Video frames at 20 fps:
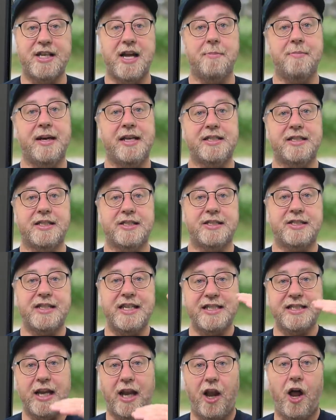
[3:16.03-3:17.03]
That means it
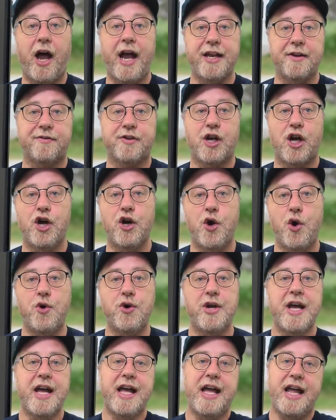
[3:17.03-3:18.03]
sees a line of
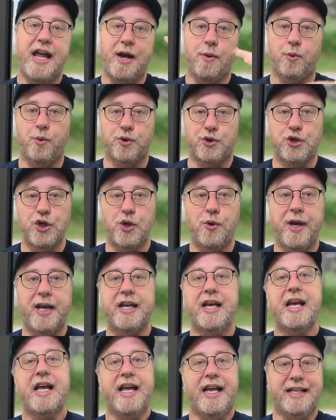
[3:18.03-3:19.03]
code, it will do it.